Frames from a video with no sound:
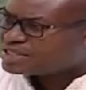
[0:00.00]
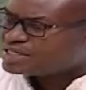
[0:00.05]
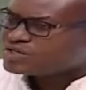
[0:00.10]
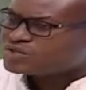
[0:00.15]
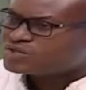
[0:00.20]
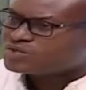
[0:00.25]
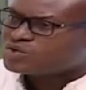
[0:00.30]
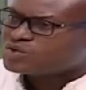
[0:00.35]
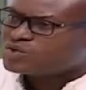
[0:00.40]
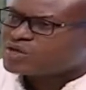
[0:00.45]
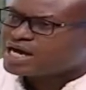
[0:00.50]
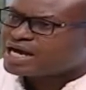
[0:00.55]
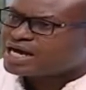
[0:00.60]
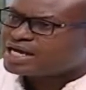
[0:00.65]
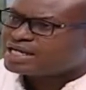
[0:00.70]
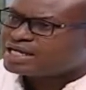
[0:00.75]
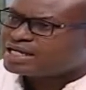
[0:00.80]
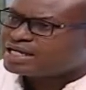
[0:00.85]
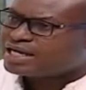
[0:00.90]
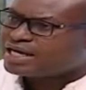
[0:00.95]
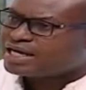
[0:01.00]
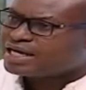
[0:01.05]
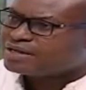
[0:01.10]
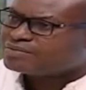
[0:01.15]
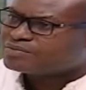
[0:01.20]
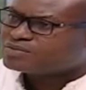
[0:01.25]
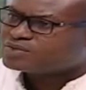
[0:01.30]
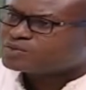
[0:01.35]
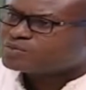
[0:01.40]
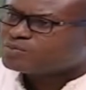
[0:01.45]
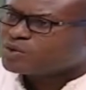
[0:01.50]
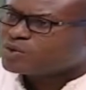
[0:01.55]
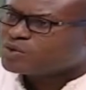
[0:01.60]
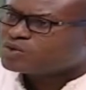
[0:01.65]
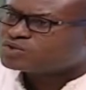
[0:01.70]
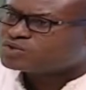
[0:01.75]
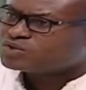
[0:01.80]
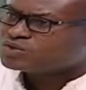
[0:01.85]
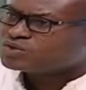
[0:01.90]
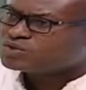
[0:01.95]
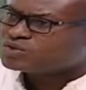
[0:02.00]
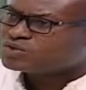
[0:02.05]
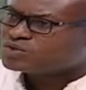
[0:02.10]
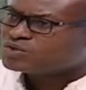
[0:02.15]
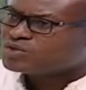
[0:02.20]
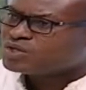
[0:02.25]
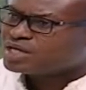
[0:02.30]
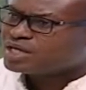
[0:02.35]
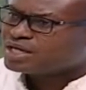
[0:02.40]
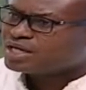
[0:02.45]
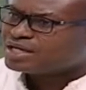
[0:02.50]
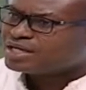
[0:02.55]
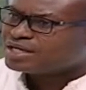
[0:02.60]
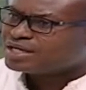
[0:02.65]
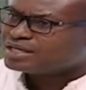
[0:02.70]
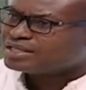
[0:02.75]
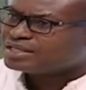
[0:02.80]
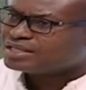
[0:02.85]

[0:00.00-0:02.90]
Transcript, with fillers: So I, I am supposed to uh,